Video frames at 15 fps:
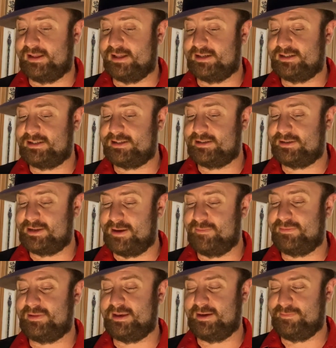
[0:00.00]
that
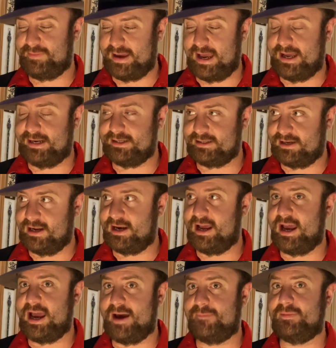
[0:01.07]
something bad is going to
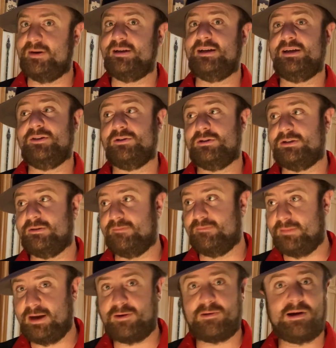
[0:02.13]
happen either to
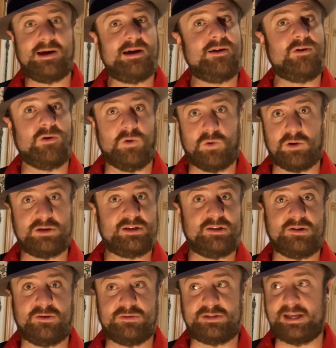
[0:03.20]
Mira or to
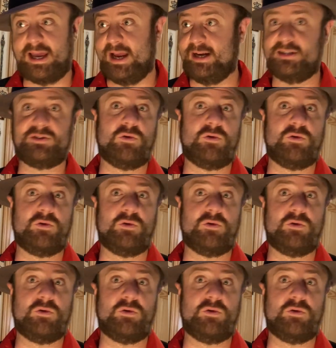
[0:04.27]
those eggs,